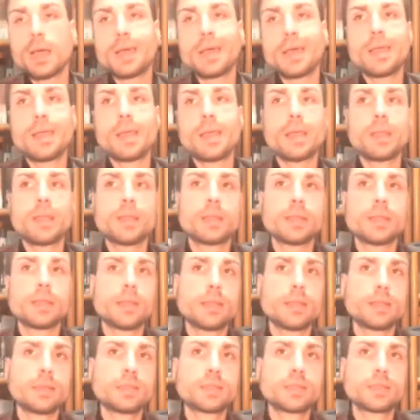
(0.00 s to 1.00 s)
And
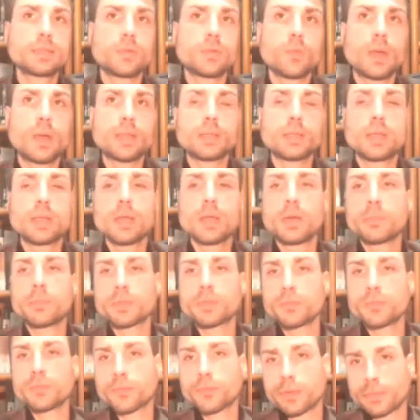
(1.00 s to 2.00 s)
it's quite
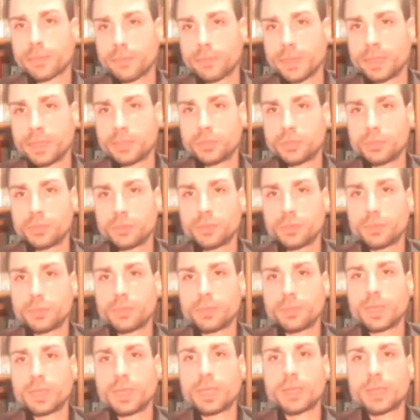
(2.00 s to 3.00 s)
common for me to
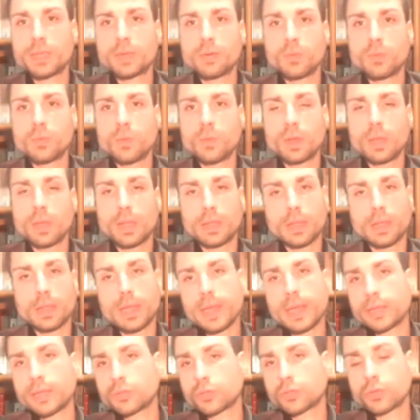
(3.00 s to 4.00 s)
begin a
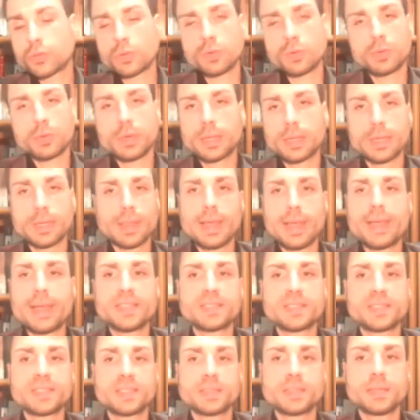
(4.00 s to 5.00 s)
lecture or a
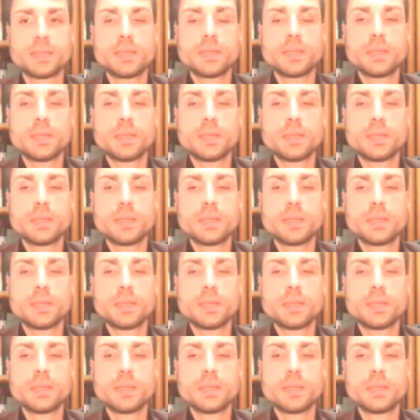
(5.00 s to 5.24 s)
class